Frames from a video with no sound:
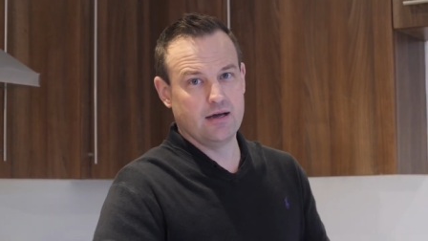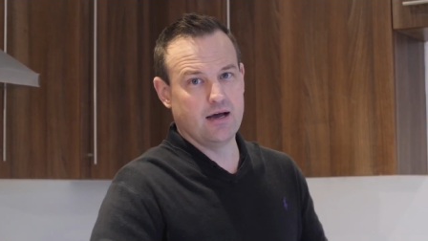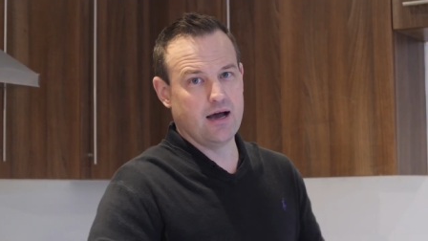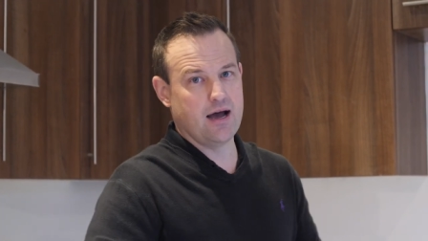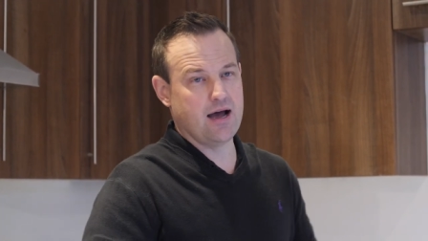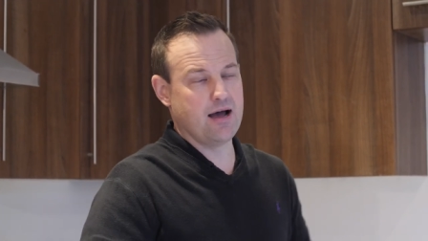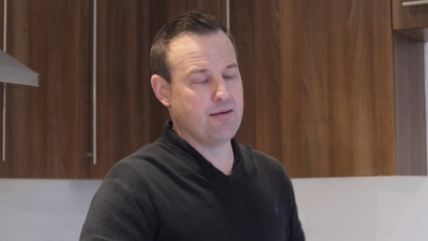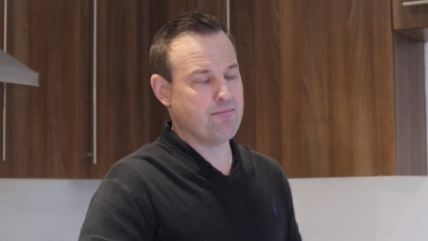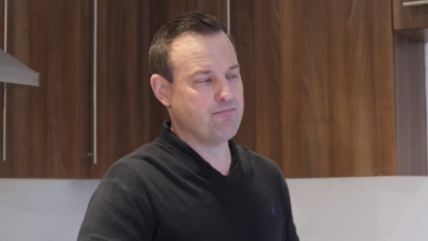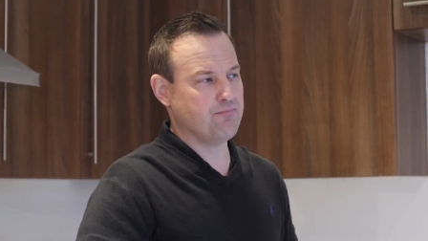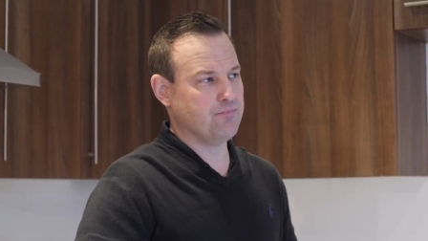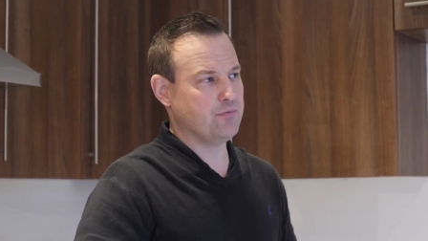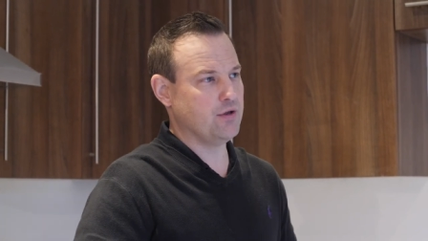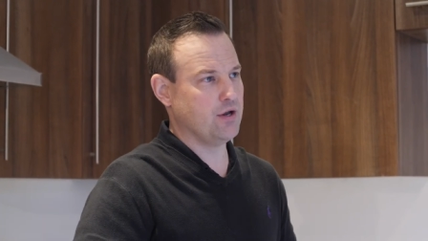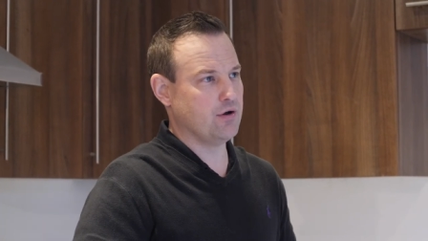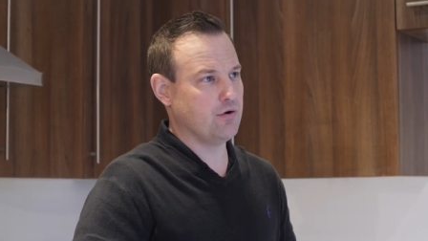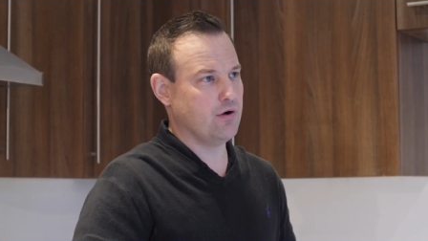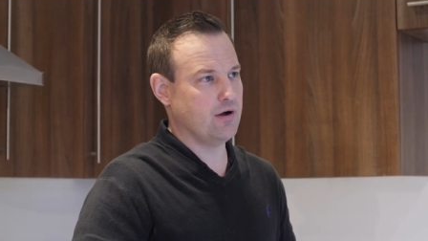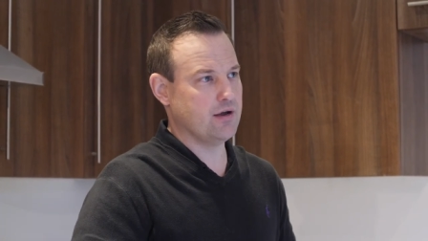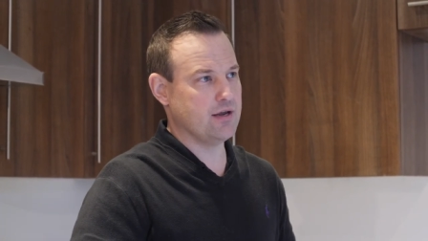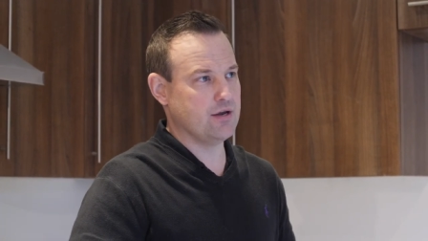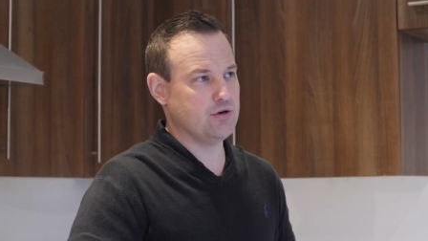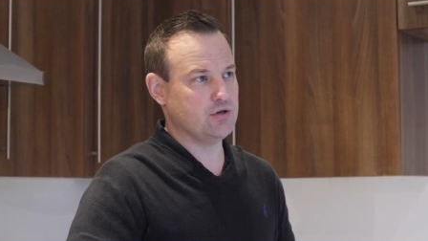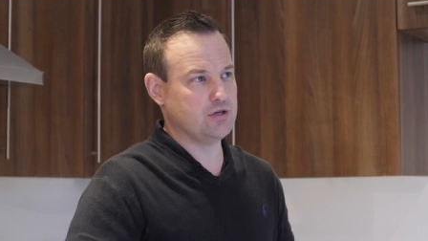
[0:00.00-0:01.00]
Um, you
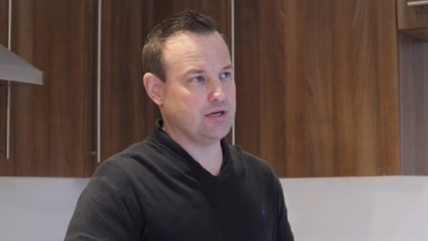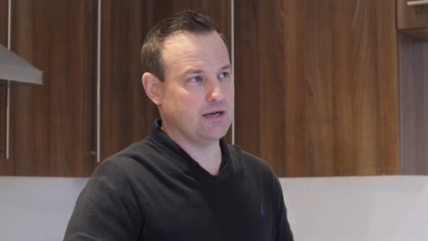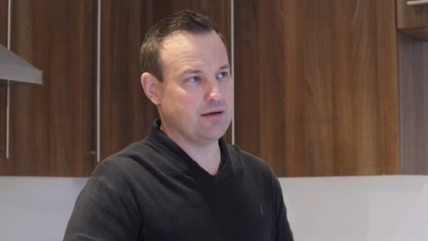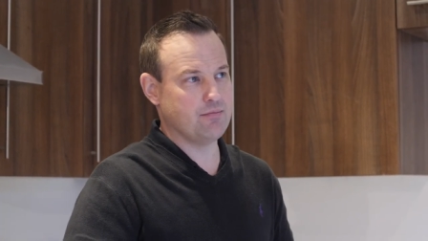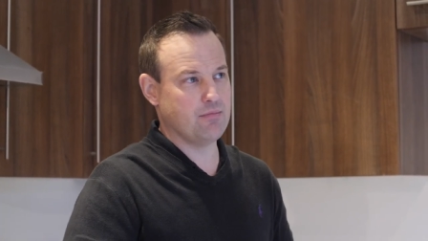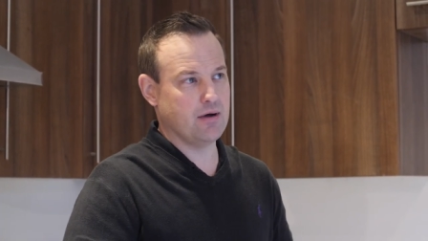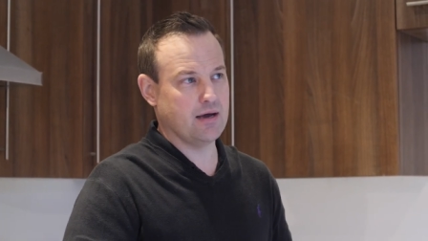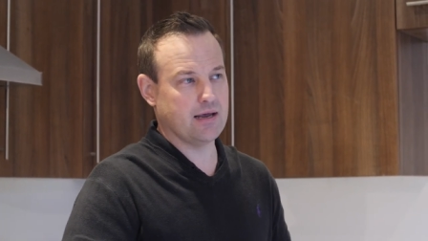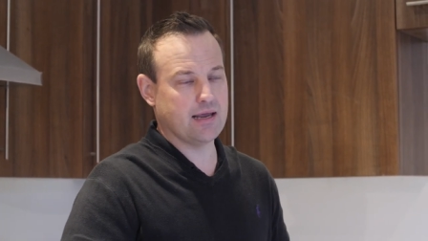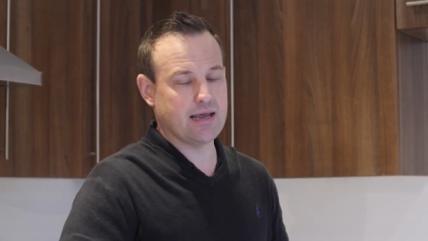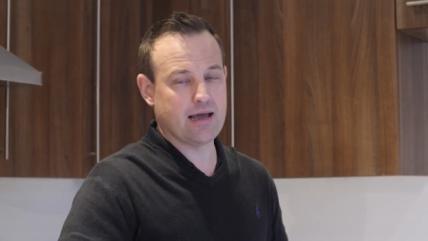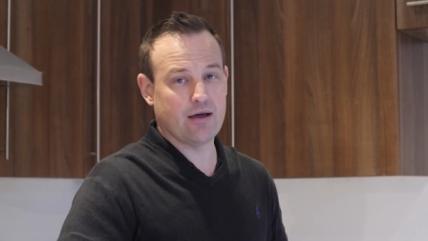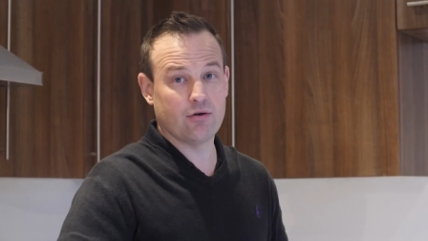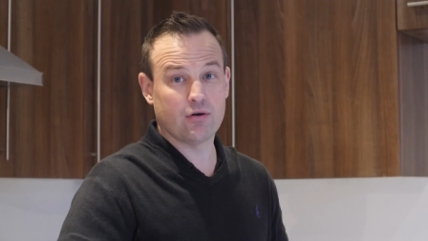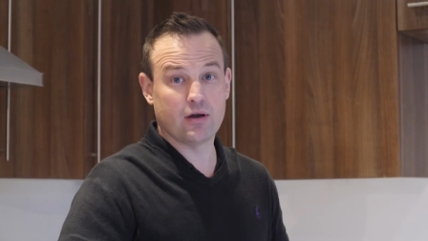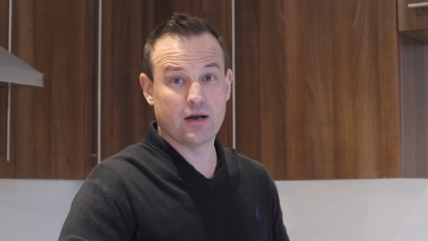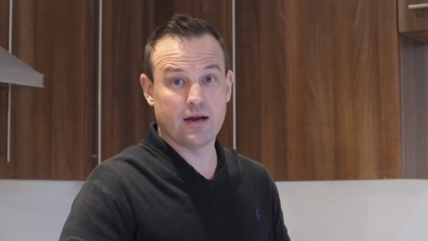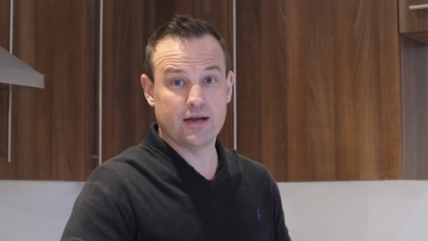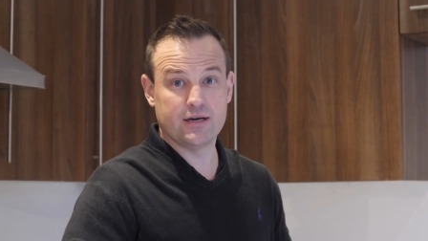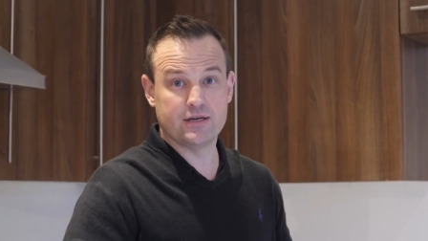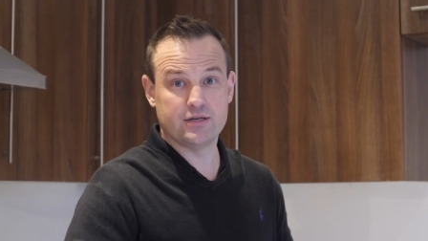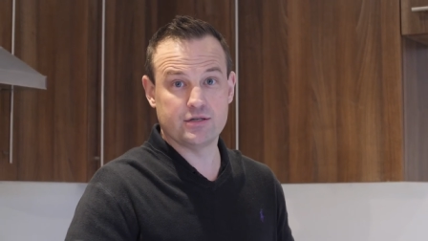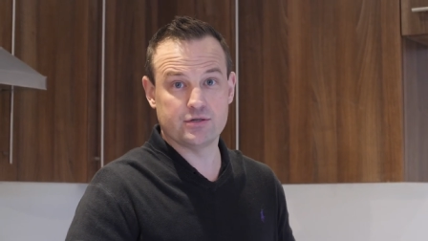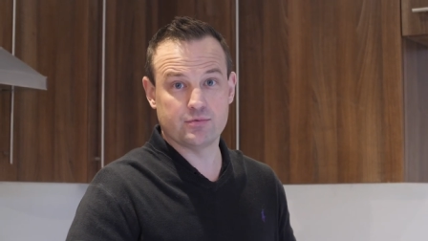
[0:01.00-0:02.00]
know, I usually in my
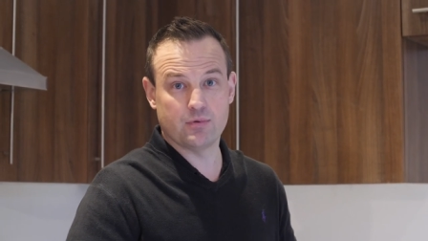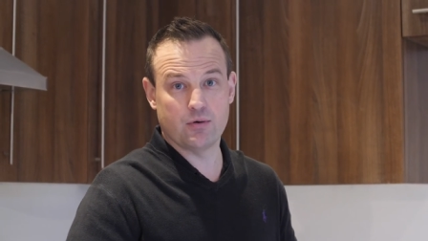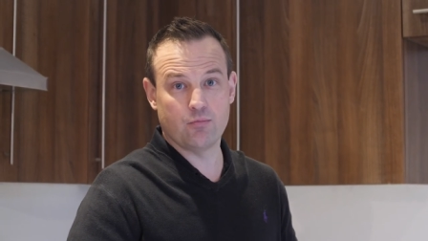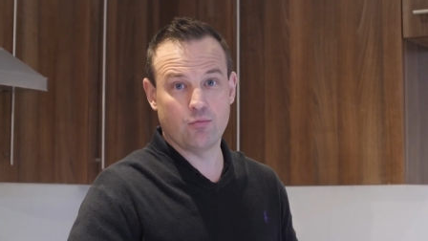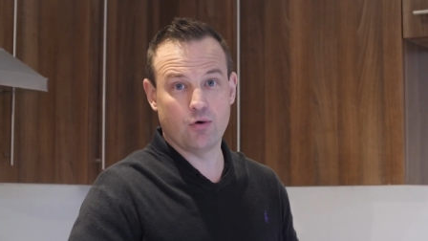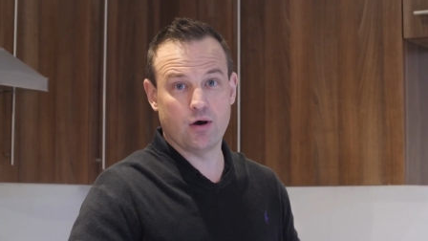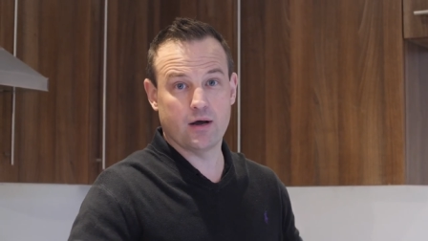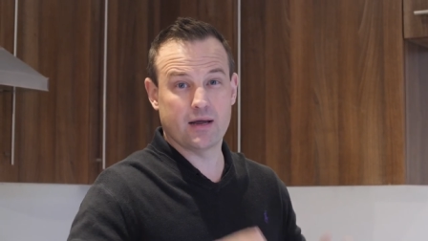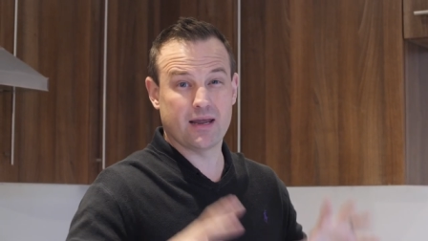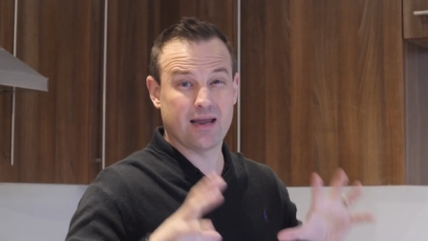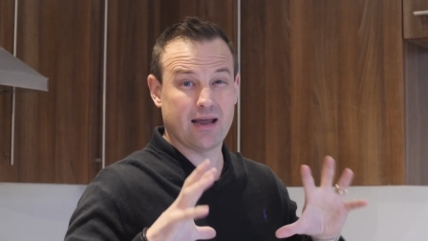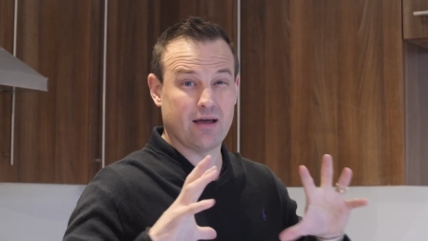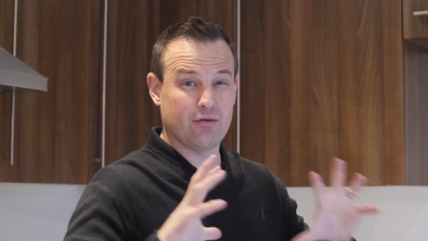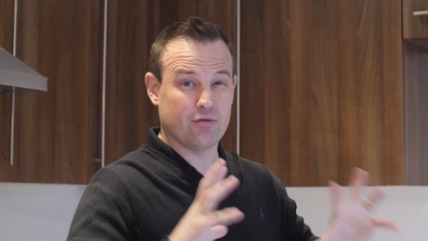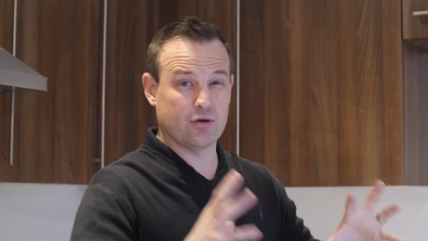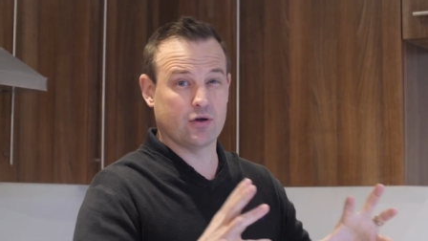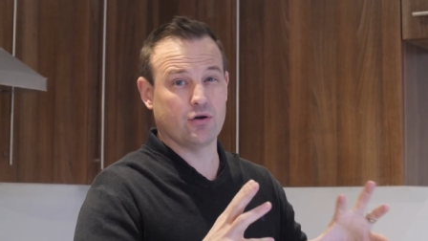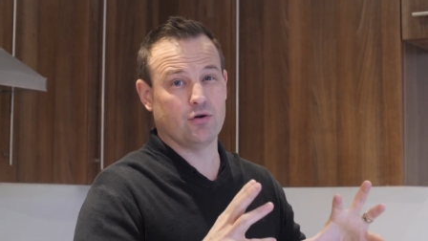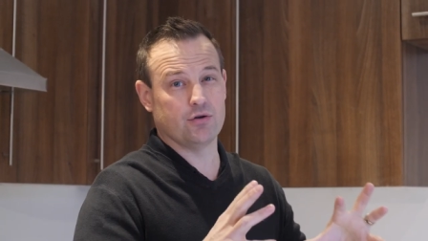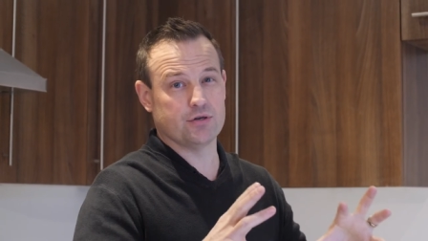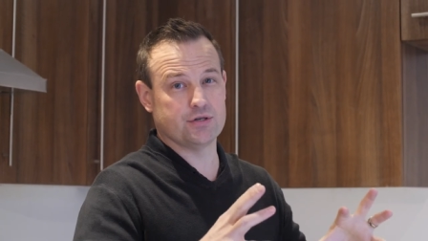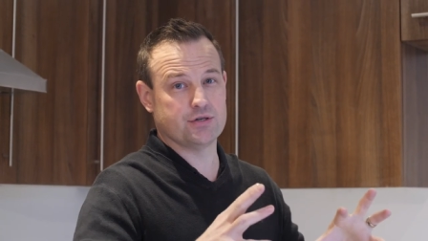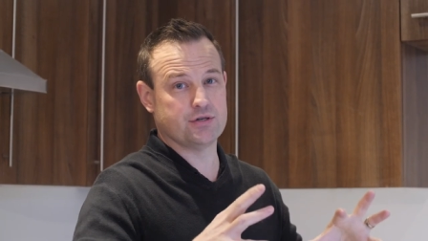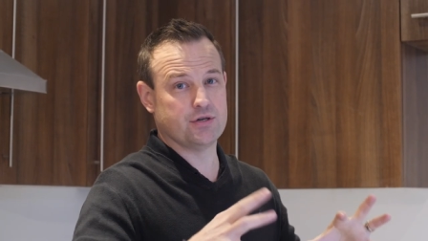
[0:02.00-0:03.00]
calculations when working out the
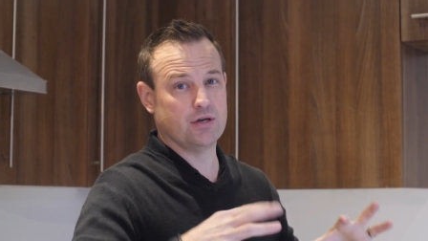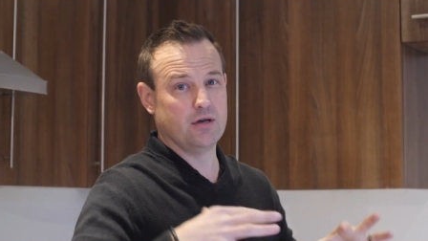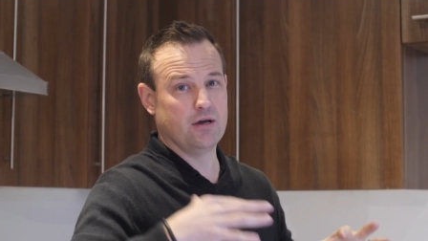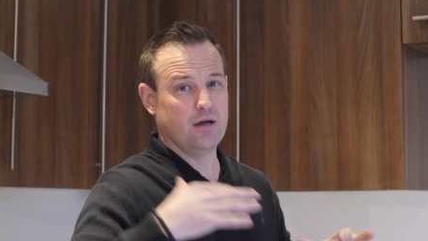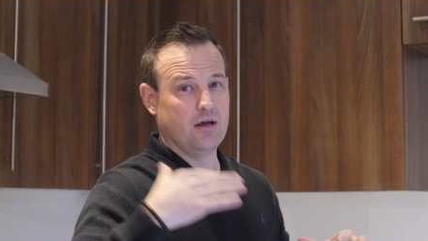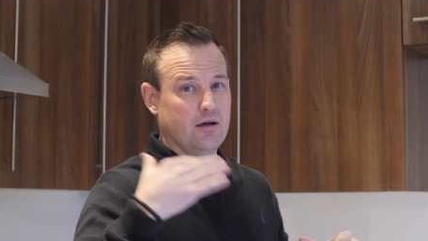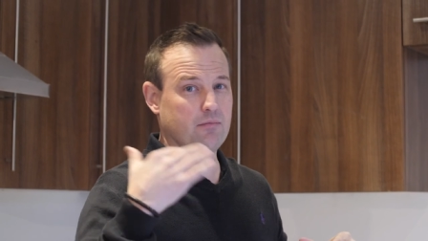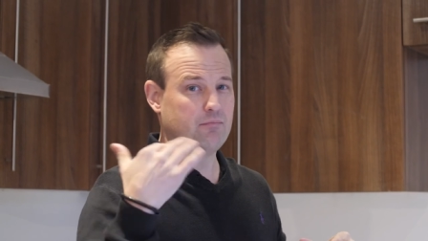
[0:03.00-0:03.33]
costs,